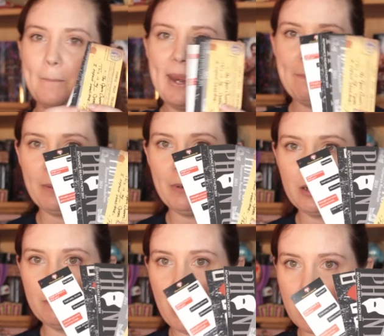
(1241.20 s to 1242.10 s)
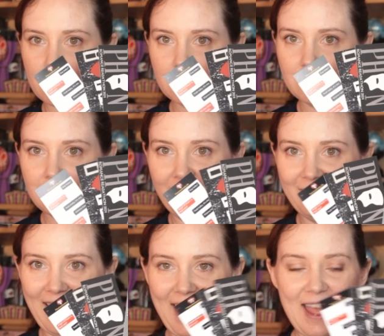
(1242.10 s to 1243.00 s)
paper bookmarks.
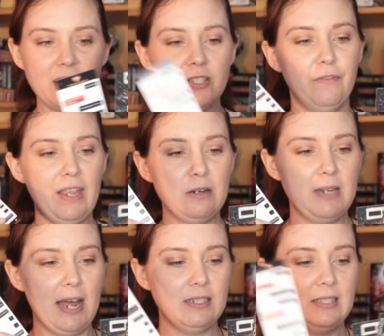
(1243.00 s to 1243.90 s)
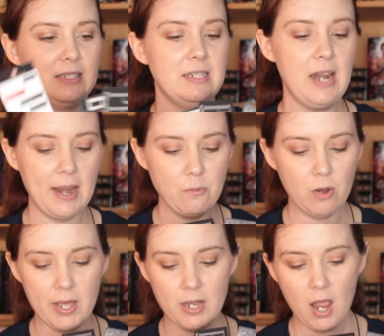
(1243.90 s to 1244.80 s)
Okay, there's a PhantomDaddy69
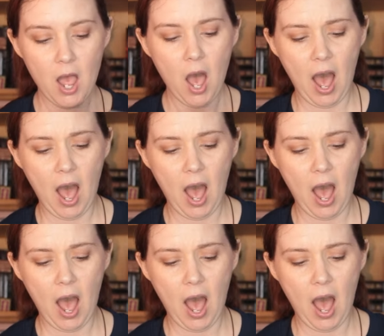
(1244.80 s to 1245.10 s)
one.